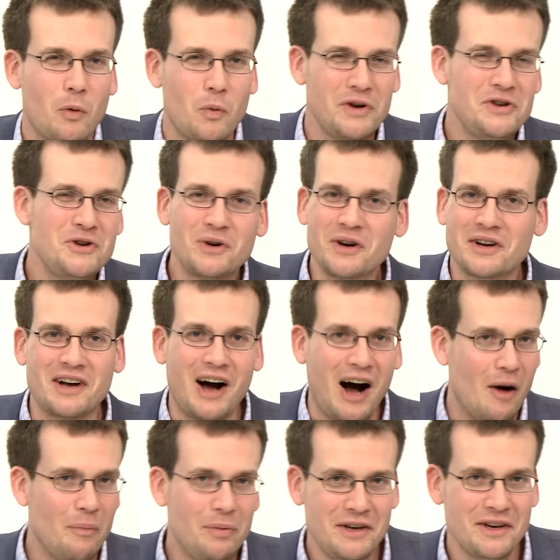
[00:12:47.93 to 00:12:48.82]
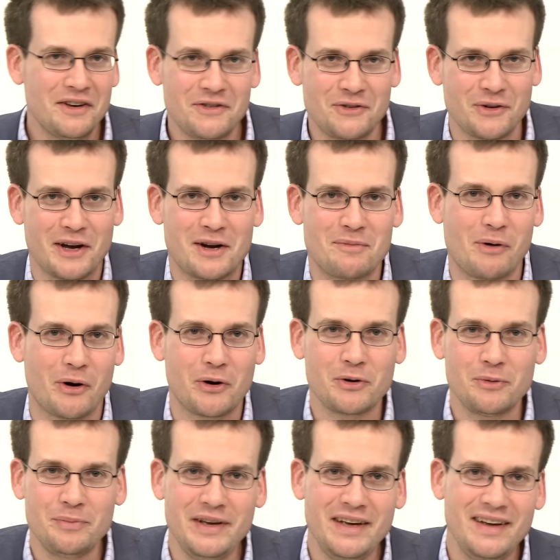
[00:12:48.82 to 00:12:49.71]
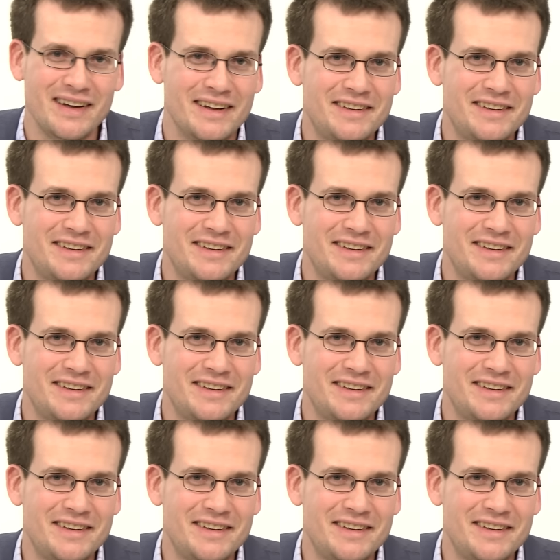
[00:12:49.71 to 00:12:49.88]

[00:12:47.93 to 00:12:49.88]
But when you're a copyist like Bartleby,